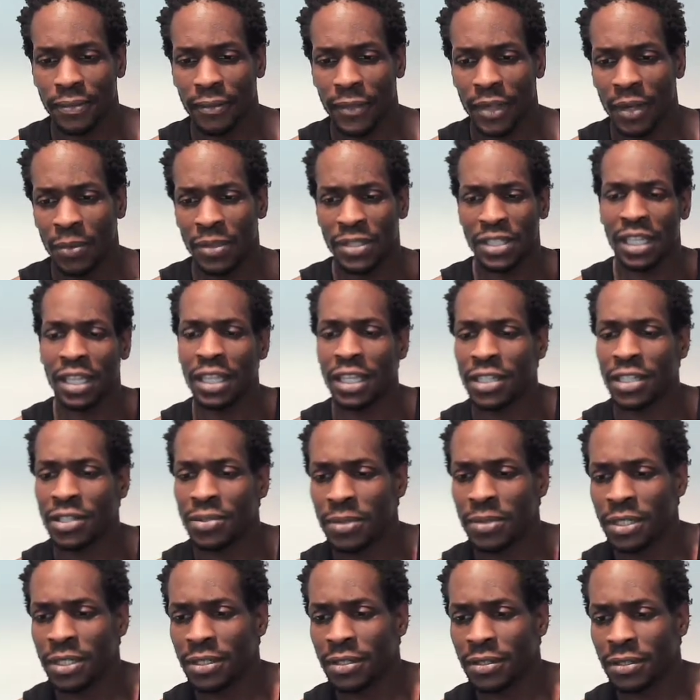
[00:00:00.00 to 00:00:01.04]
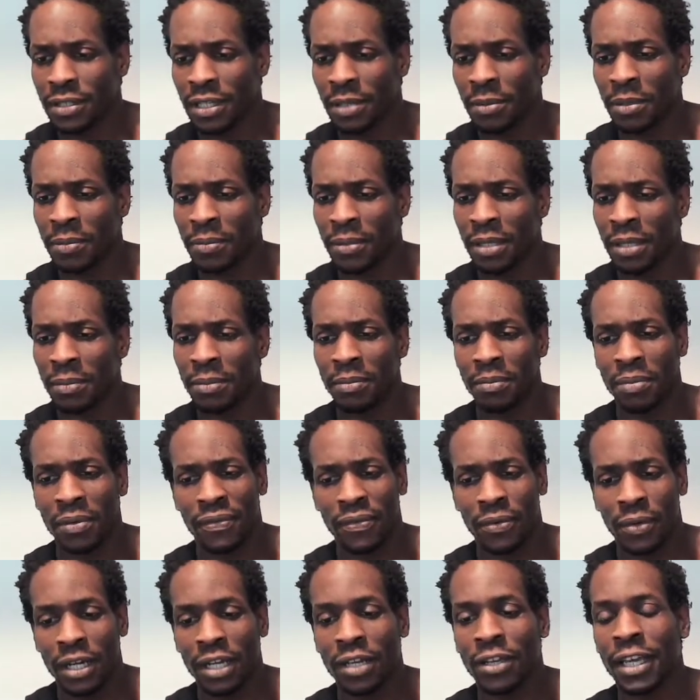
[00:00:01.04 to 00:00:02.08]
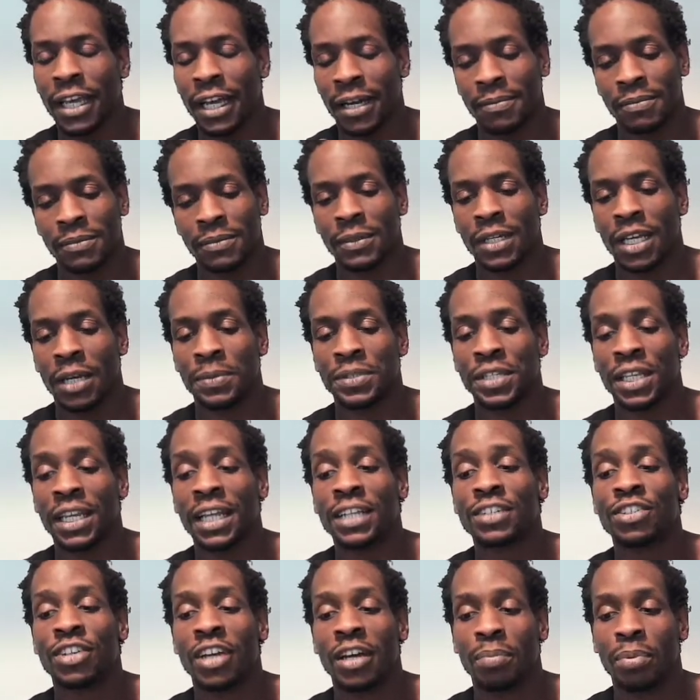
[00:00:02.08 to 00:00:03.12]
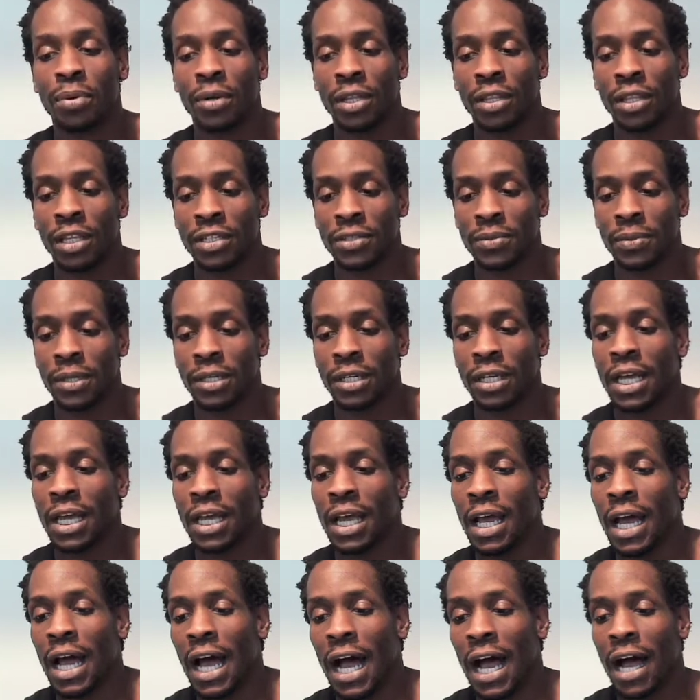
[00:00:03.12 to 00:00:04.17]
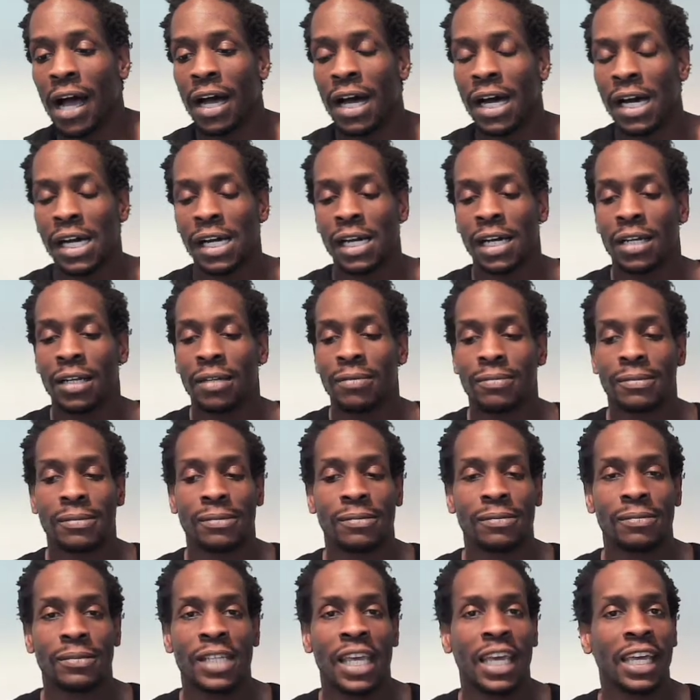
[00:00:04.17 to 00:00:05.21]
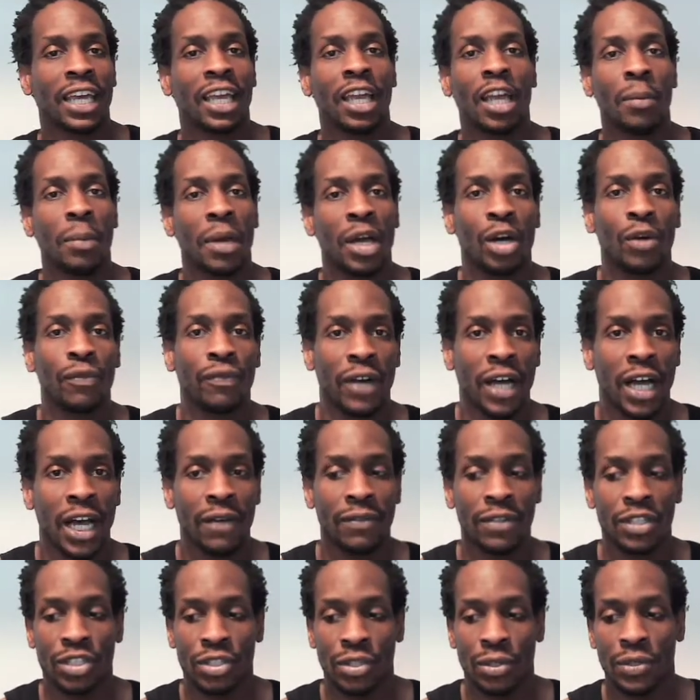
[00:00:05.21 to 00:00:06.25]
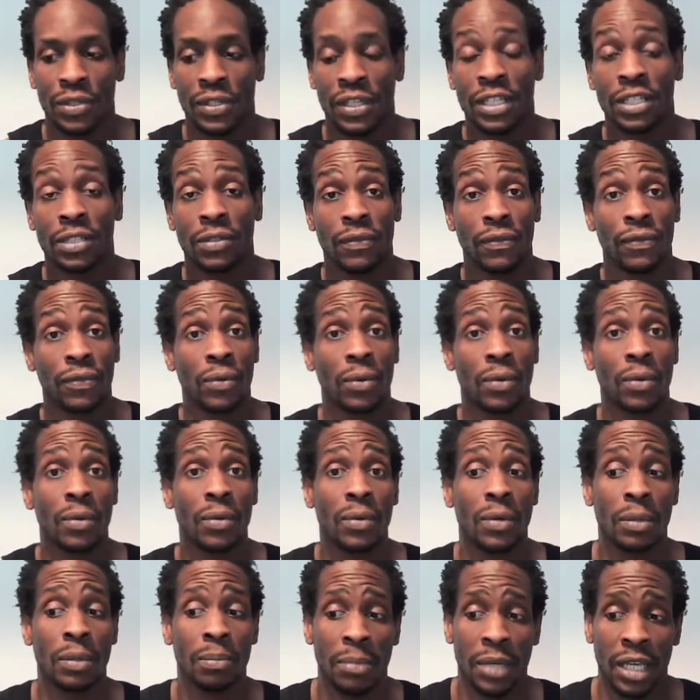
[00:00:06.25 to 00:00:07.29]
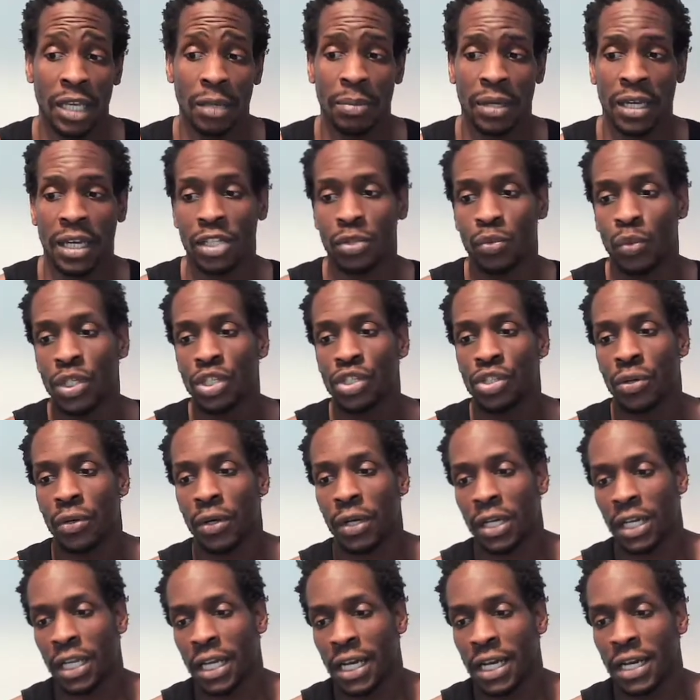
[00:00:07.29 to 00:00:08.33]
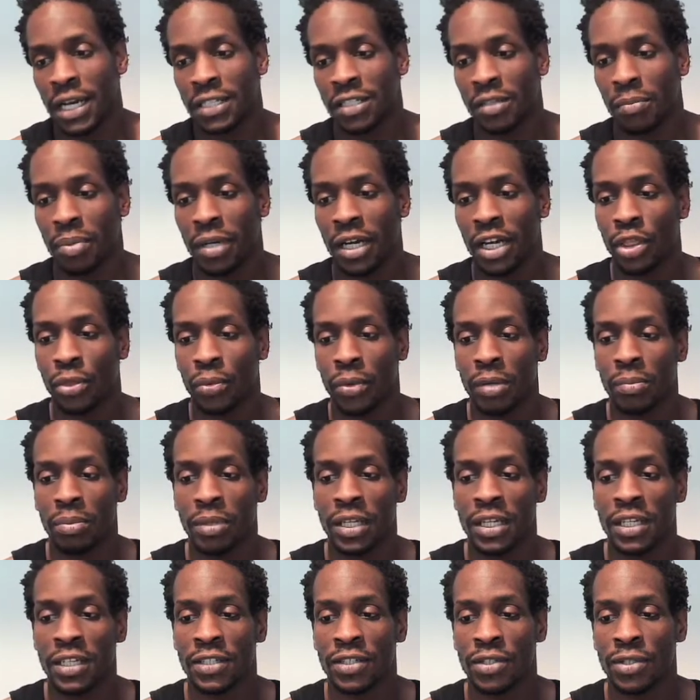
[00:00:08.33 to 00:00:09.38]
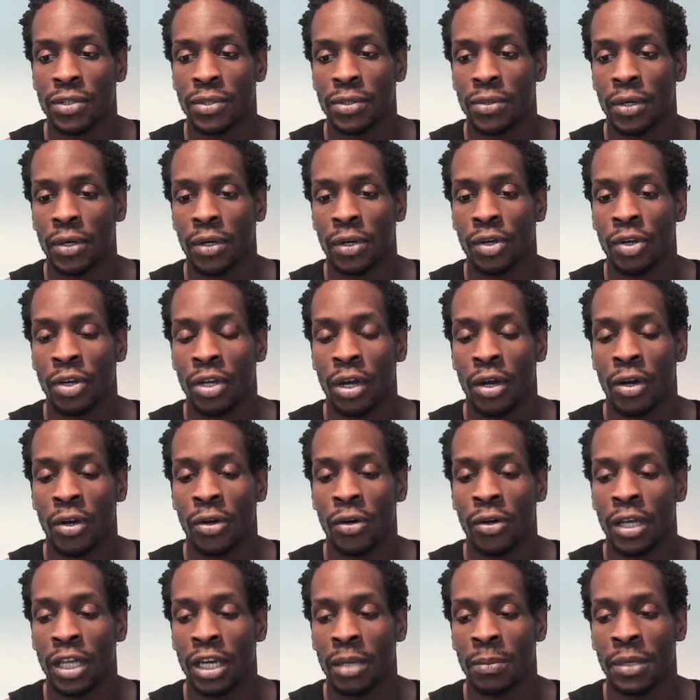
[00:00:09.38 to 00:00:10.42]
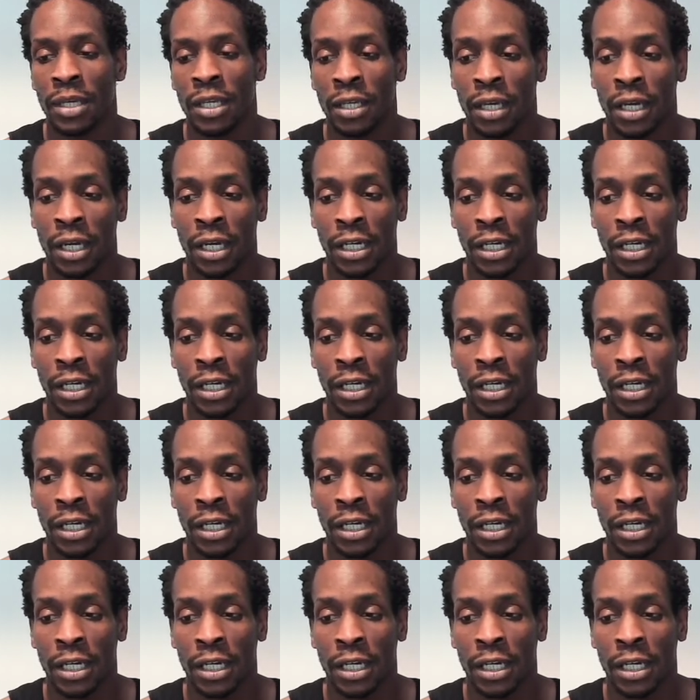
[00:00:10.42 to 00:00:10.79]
Was it this one? Let me before. Yeah, it was a legendary point on this one. Taking him L5 is useless for me because when Joker dies, apply 3 bleeds on all enemies.